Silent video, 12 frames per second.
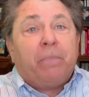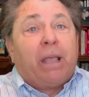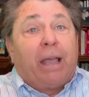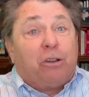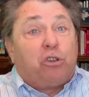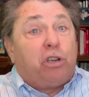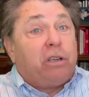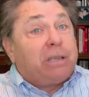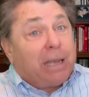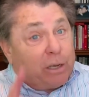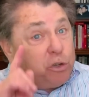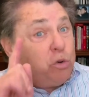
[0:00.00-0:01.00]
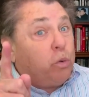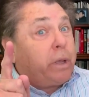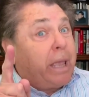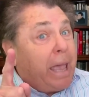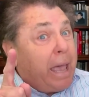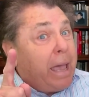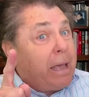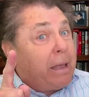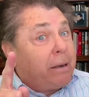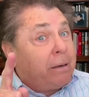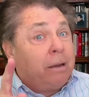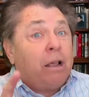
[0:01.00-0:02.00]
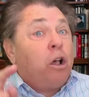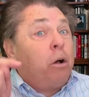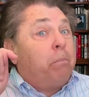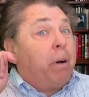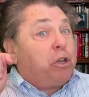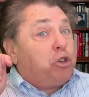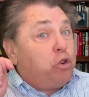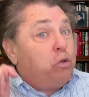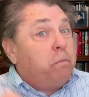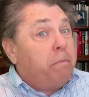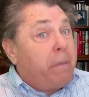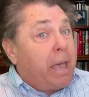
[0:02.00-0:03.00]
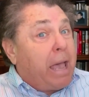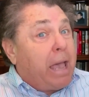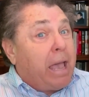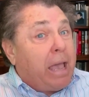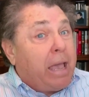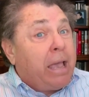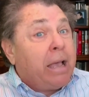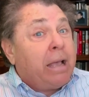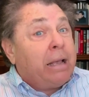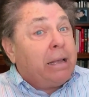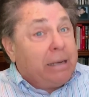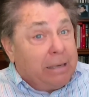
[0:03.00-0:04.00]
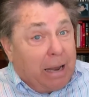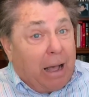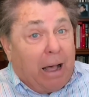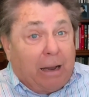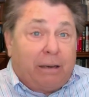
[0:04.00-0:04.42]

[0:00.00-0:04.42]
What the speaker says: And she says, you can, but you may not.